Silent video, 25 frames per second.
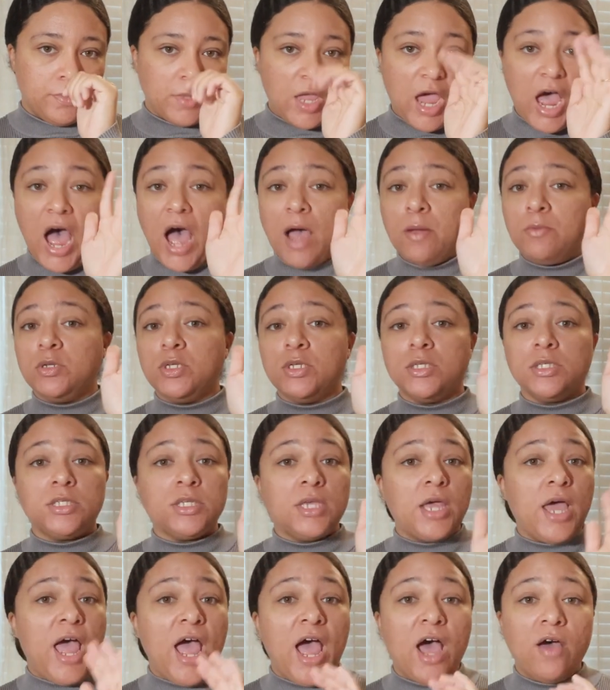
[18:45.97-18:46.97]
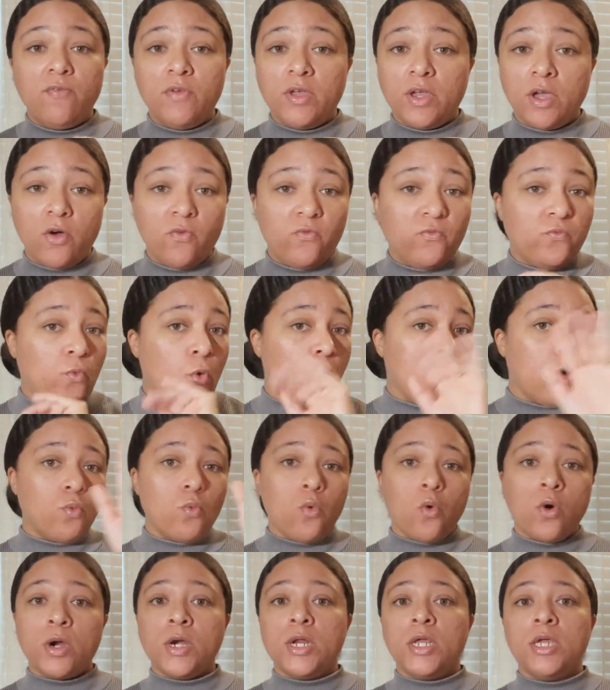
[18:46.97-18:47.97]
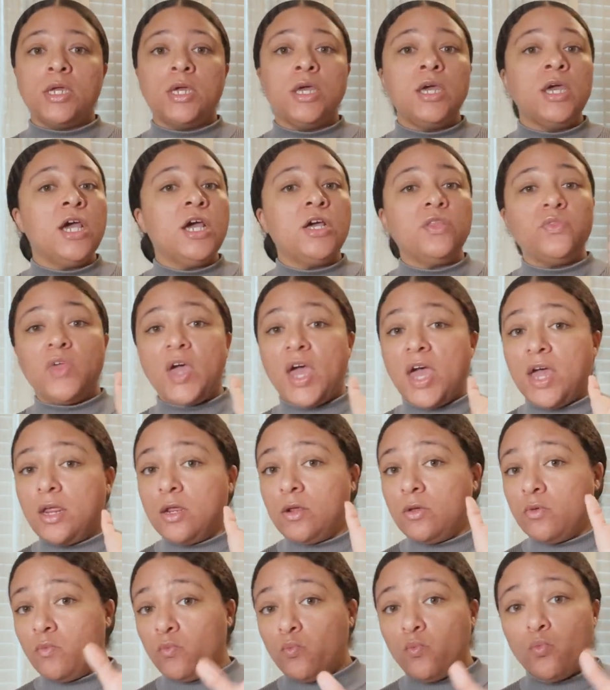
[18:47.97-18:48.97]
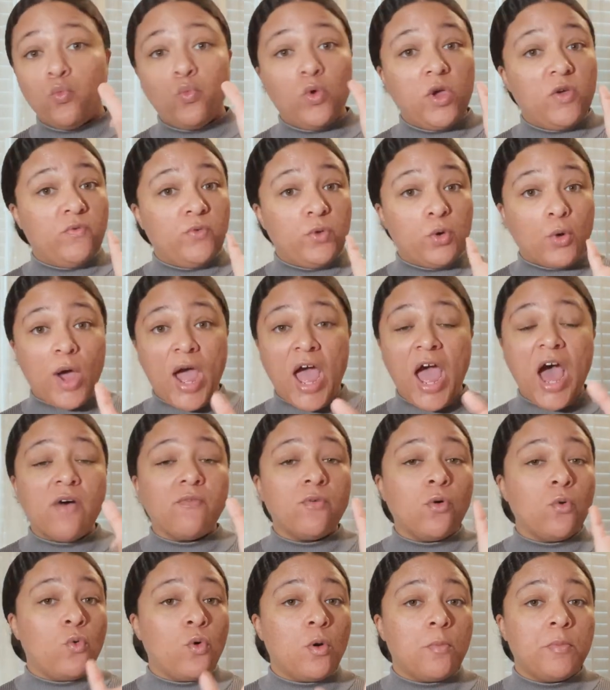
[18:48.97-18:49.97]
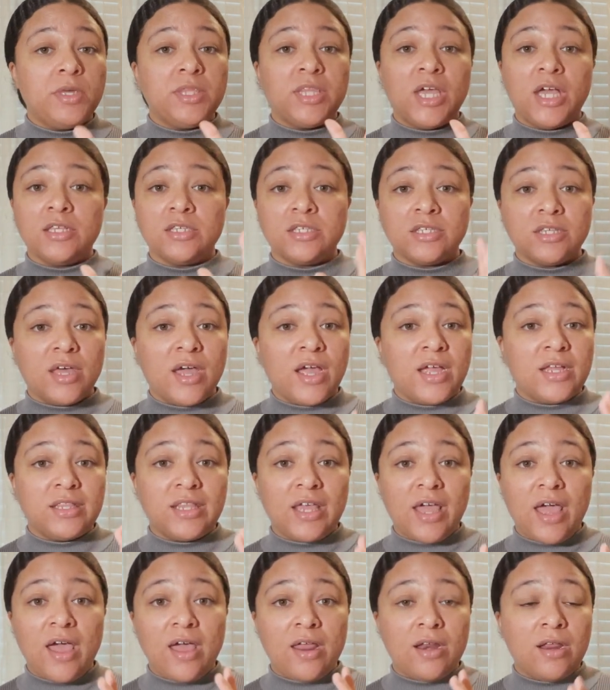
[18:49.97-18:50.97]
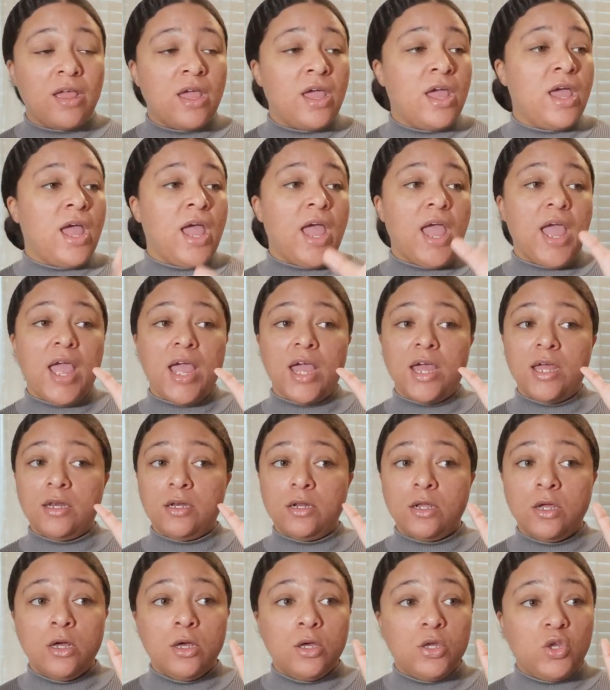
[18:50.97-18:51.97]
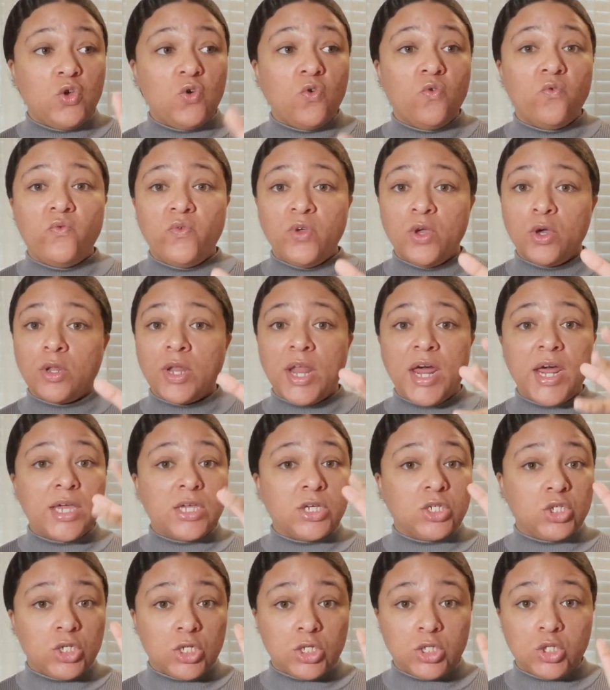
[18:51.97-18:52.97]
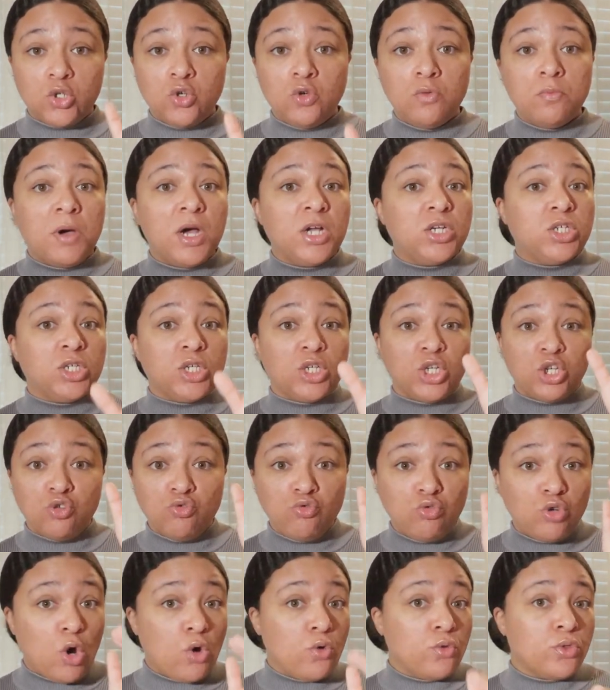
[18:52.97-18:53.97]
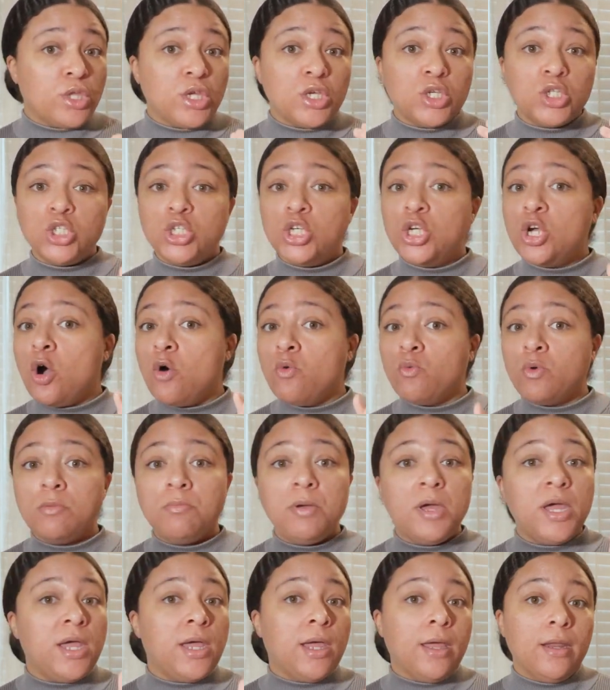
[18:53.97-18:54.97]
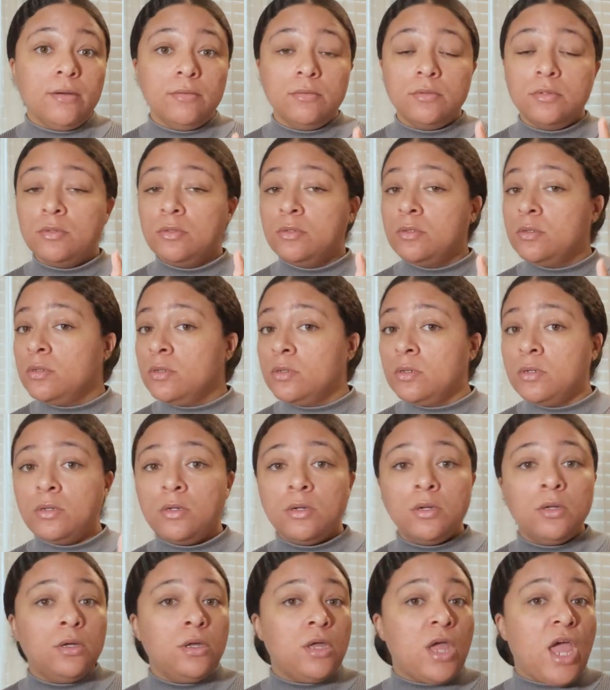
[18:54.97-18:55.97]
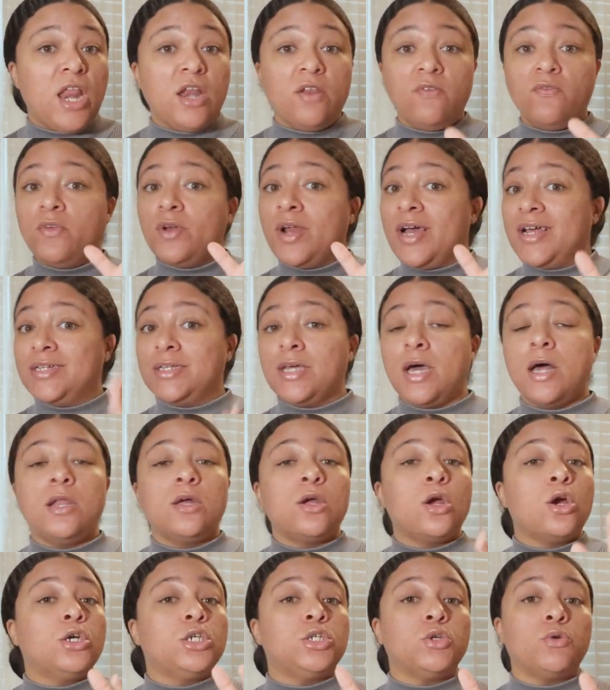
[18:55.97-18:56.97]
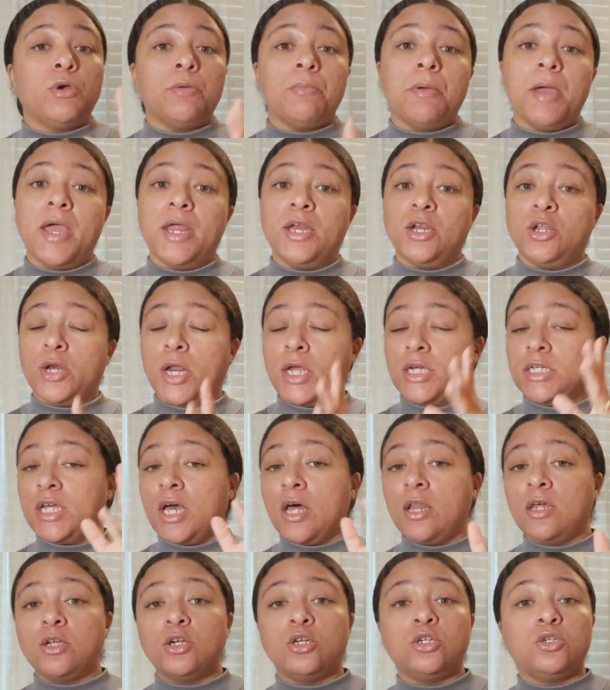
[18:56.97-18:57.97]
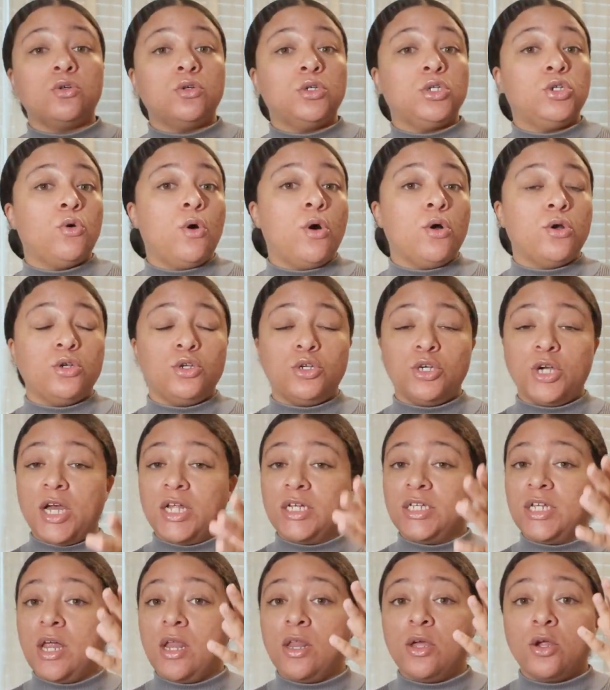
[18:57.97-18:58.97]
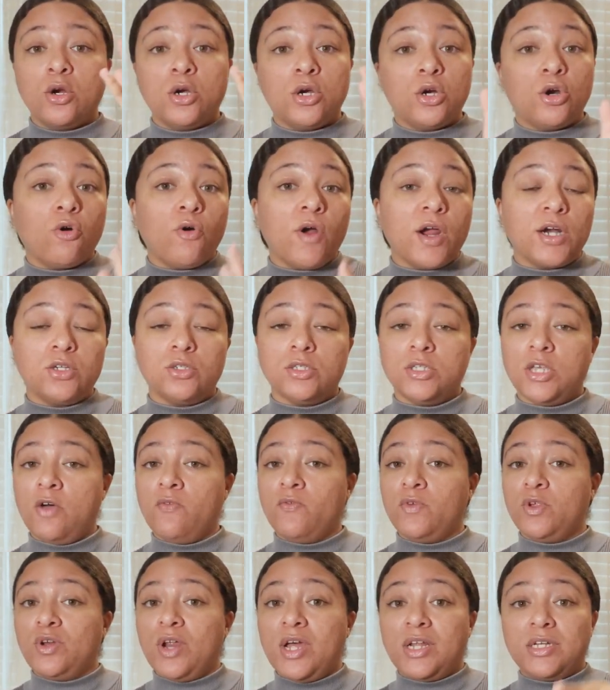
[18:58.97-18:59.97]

I'm just having a forewarning that if you have a woman that's like that and you feel like it's just too much and you don't think she gonna repent and if you're not telling her to repent you're not telling her to atone you're not telling her to correct herself and you're